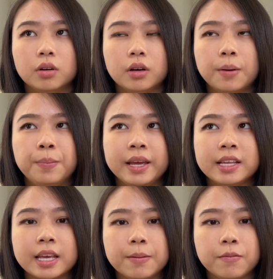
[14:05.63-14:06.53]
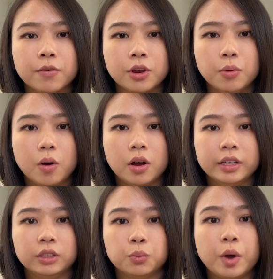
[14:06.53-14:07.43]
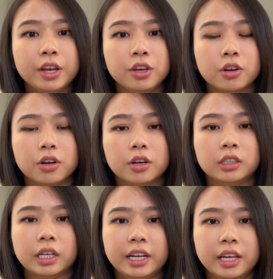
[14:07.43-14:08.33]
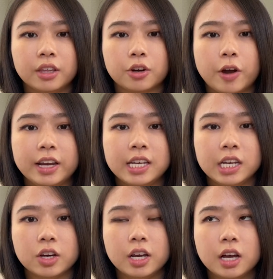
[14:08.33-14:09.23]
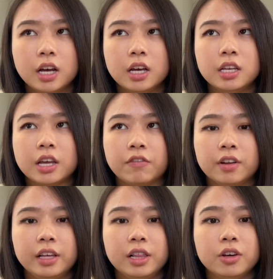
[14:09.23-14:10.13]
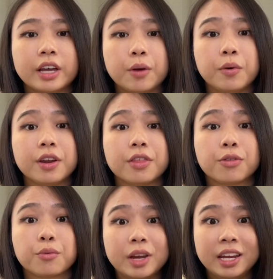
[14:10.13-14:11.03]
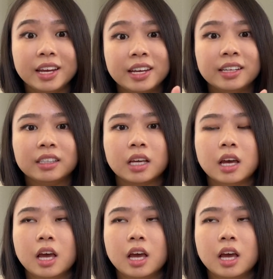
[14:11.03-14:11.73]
a big tip for you all is when you're studying the criteria, definitely look at what a 3 is,